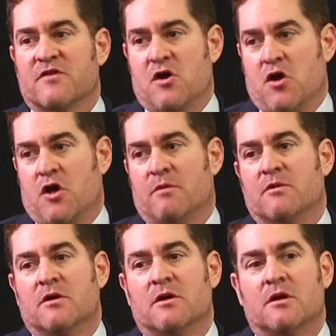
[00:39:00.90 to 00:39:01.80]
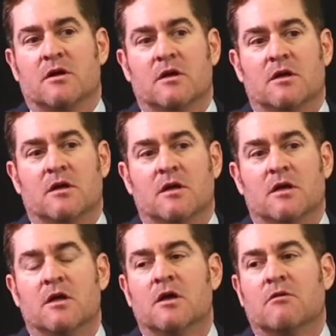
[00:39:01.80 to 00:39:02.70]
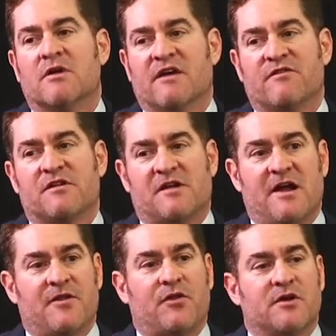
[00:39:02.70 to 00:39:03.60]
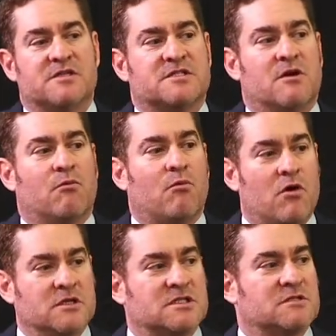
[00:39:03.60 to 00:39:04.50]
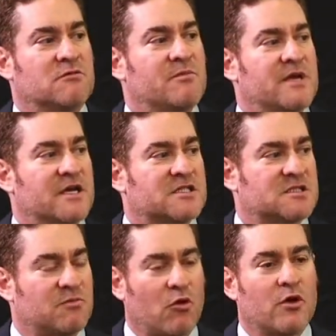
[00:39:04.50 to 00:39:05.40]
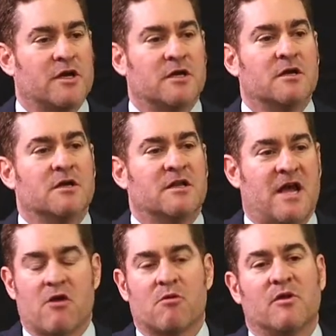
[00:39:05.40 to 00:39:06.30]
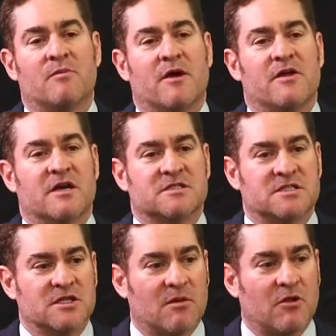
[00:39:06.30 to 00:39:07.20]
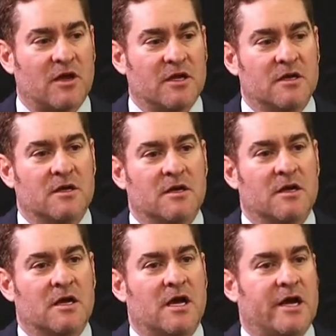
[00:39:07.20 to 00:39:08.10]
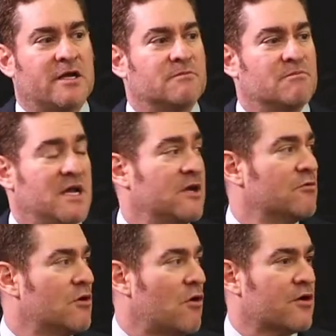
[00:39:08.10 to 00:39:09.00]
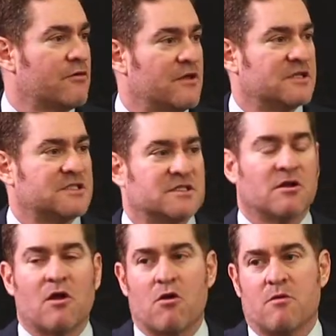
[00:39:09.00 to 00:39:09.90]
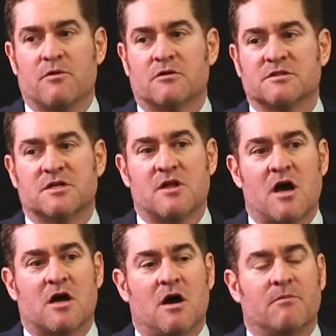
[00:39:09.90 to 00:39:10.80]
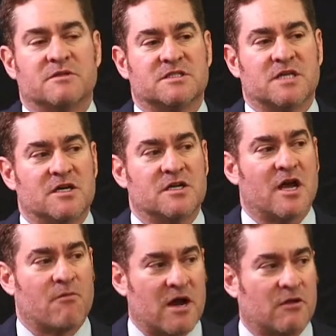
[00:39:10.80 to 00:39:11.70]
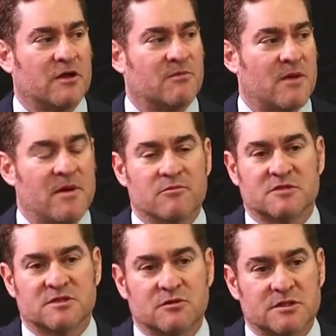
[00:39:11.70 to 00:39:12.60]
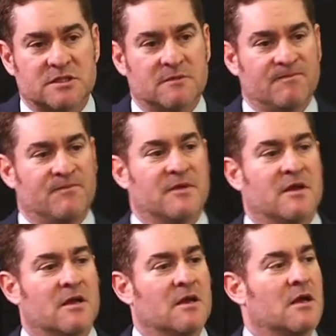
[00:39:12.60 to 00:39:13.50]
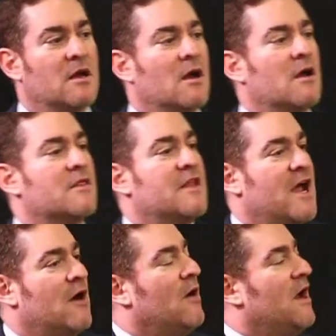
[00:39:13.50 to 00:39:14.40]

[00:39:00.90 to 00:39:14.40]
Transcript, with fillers: time, we have these athletes that once were being exploited terribly by the NCAA, and many would argue they still are because they're not compensated directly by member schools, now